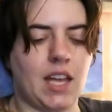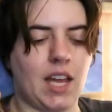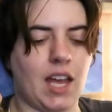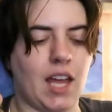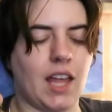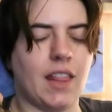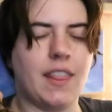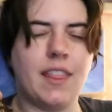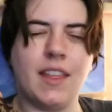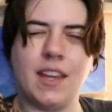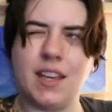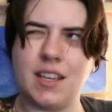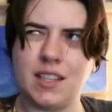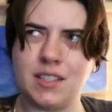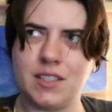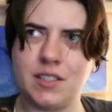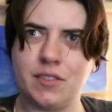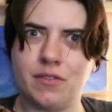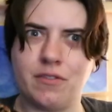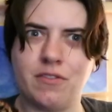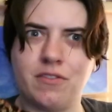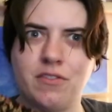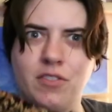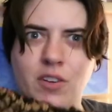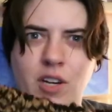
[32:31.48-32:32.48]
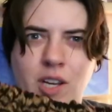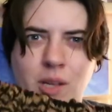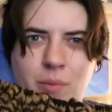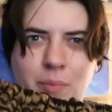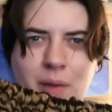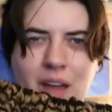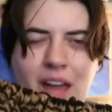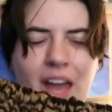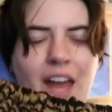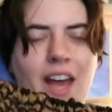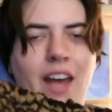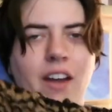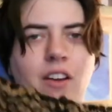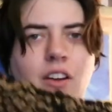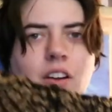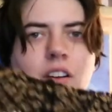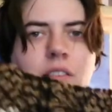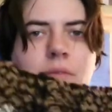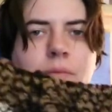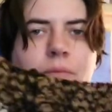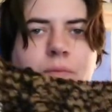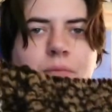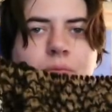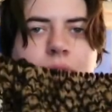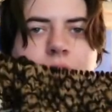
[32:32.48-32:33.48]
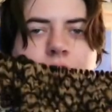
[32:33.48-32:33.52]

I think it's a free pattern.